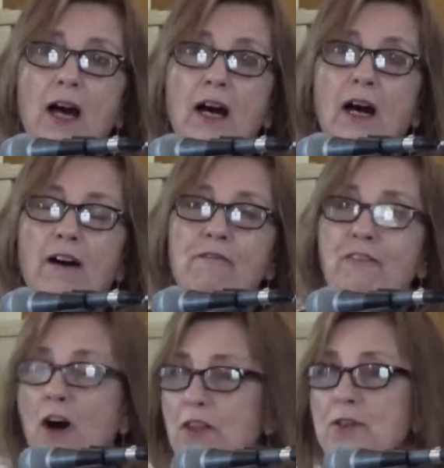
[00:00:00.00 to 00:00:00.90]

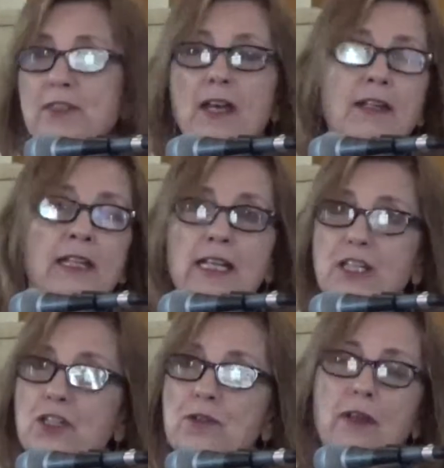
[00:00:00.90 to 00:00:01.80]
father-son
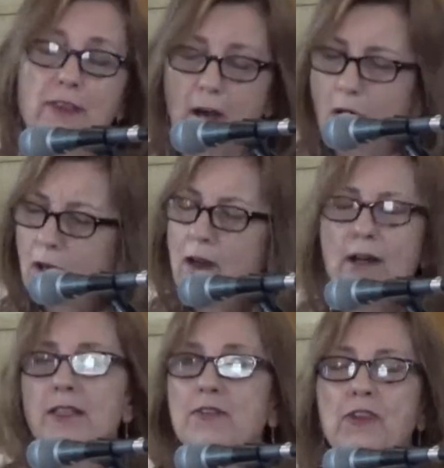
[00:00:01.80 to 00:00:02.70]
issue, all
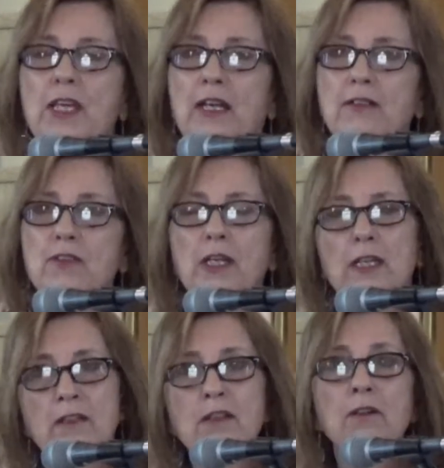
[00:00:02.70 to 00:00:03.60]
kinds of things that
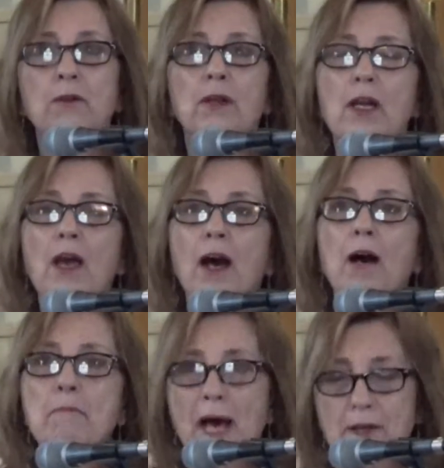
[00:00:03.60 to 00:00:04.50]
he knew
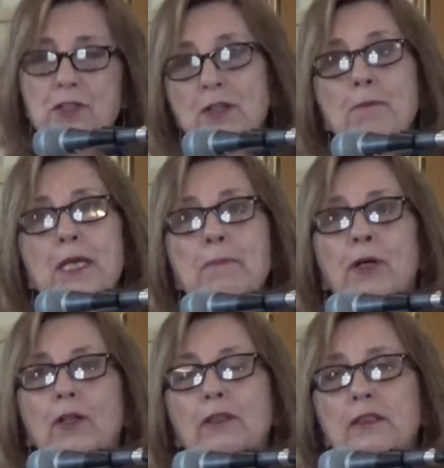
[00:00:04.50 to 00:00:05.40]
mattered to the
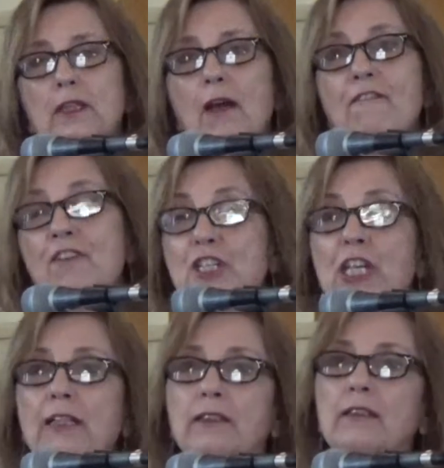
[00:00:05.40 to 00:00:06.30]
people.
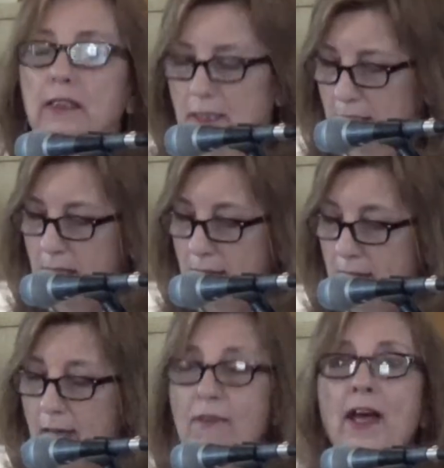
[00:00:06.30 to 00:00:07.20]
Fishing.
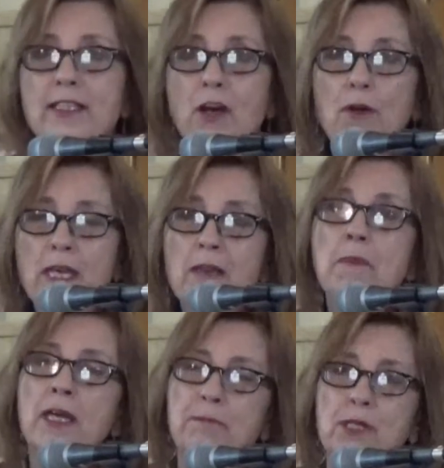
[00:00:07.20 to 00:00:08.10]
And that's how he
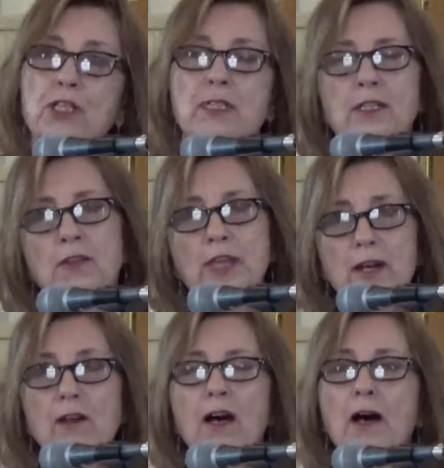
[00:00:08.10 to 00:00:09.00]
made bridges into
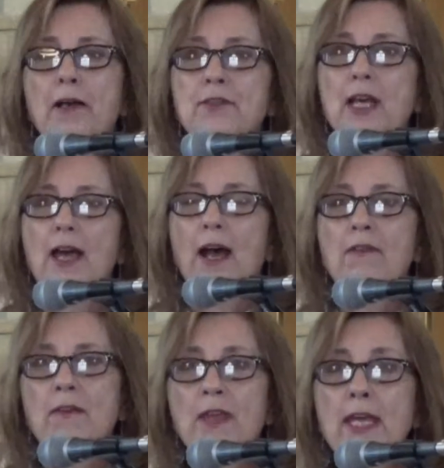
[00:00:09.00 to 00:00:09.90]
their lives,
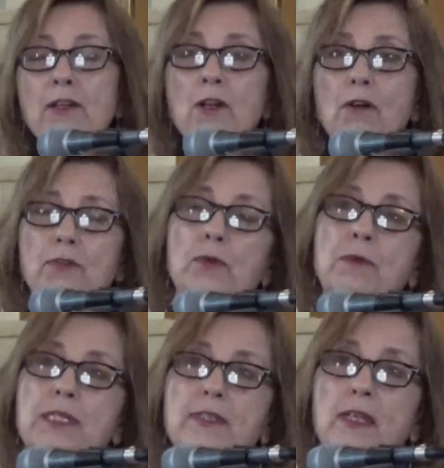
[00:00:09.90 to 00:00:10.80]
and then they could also
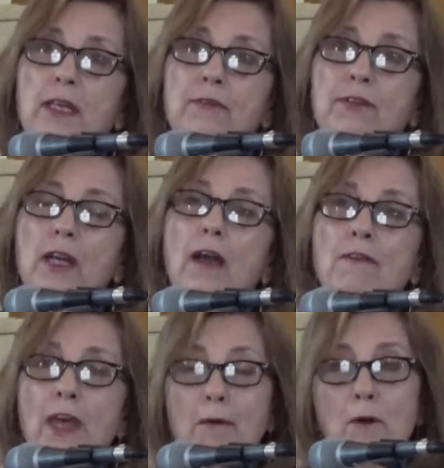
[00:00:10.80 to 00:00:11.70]
receive.
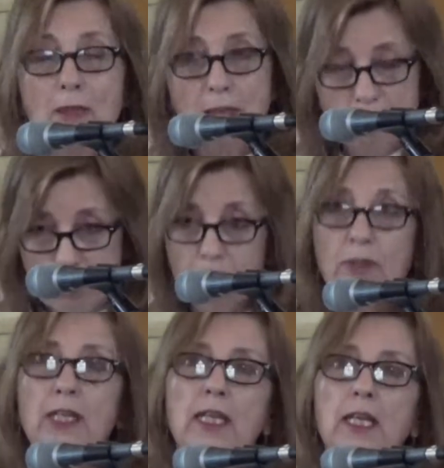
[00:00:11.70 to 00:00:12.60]
That way they knew
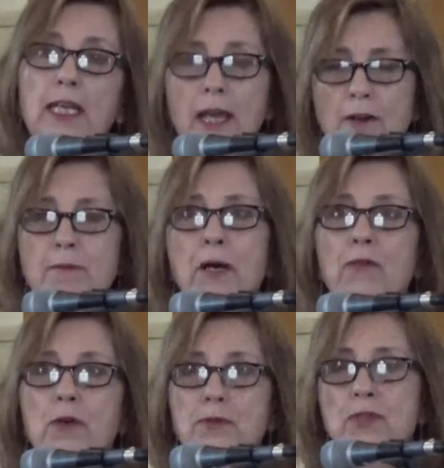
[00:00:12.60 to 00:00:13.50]
that he cared
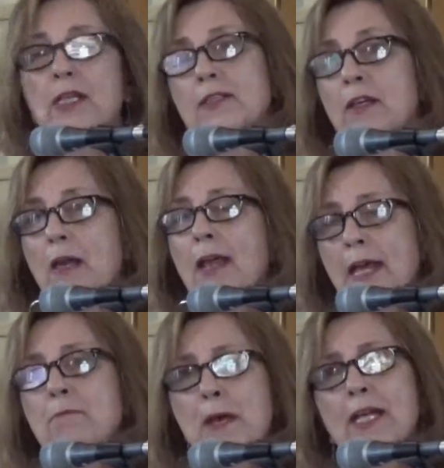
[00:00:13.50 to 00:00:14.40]
about those things and
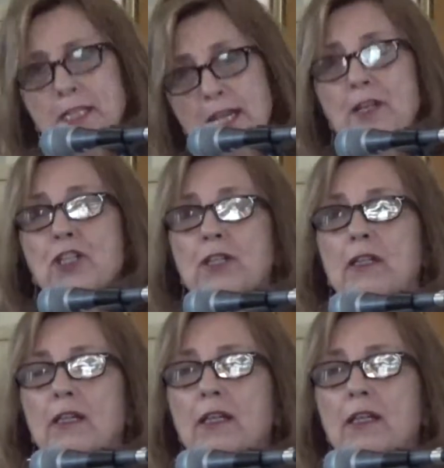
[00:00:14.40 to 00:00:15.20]
had paid attention,